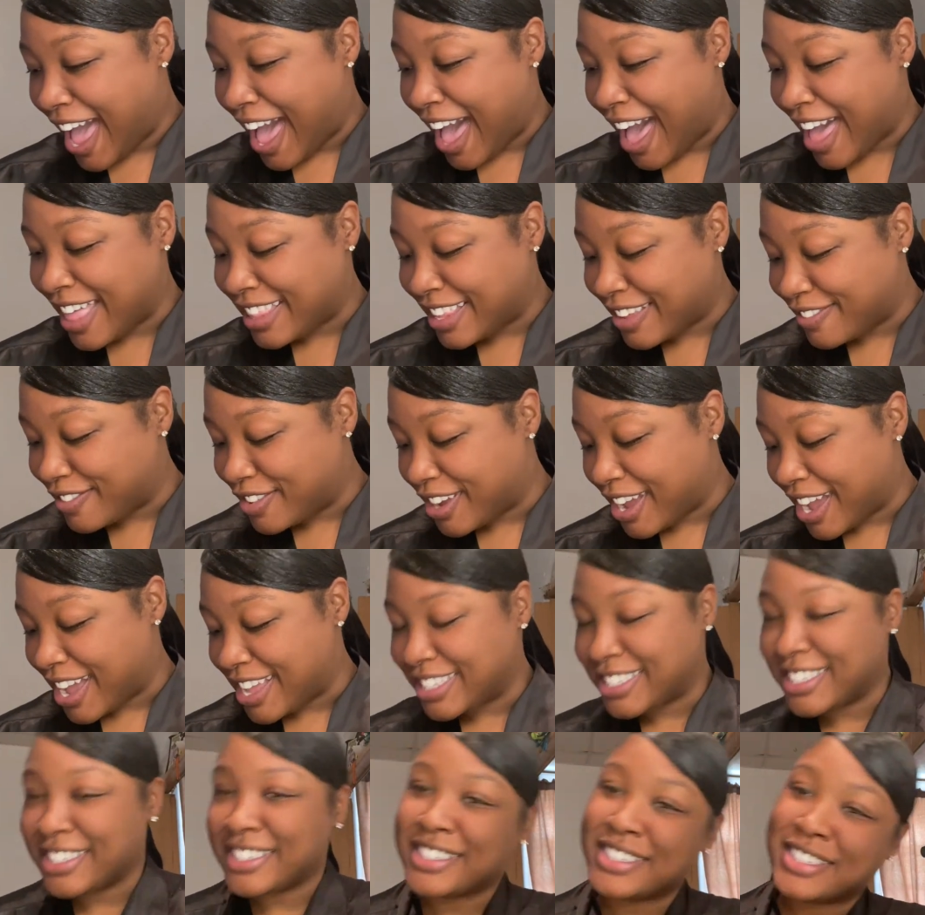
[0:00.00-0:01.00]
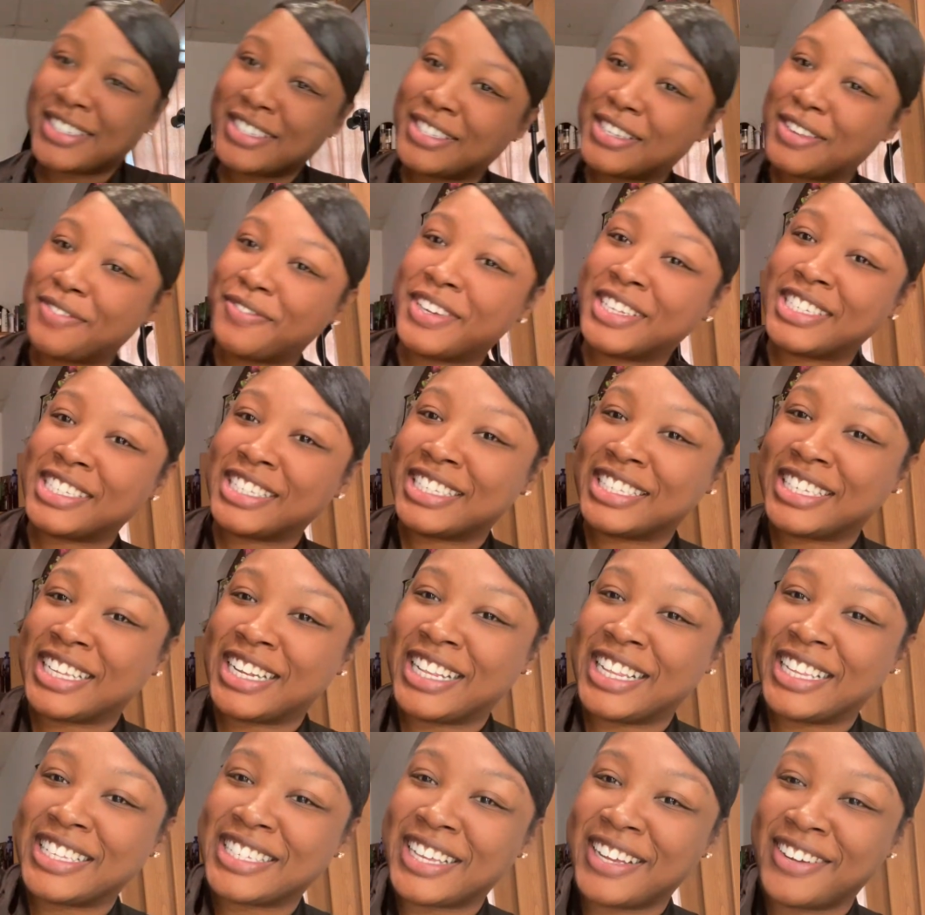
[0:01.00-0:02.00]
I love you guys so much. Let's get
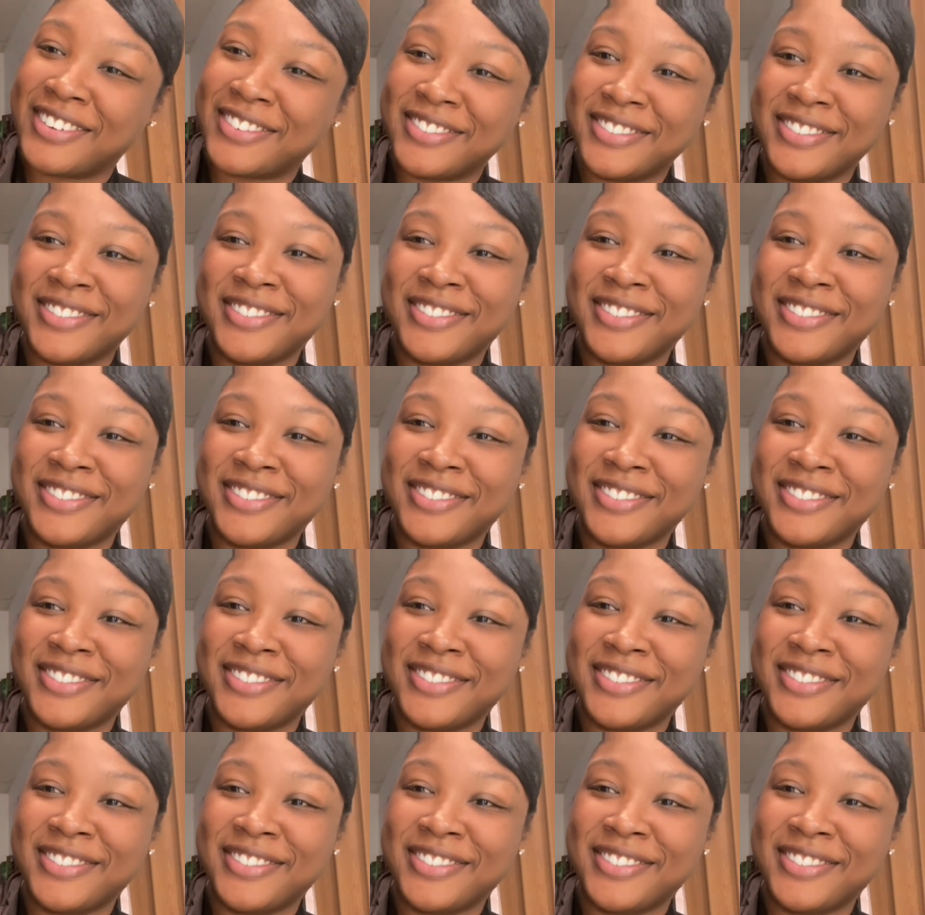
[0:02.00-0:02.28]
it. Let's go.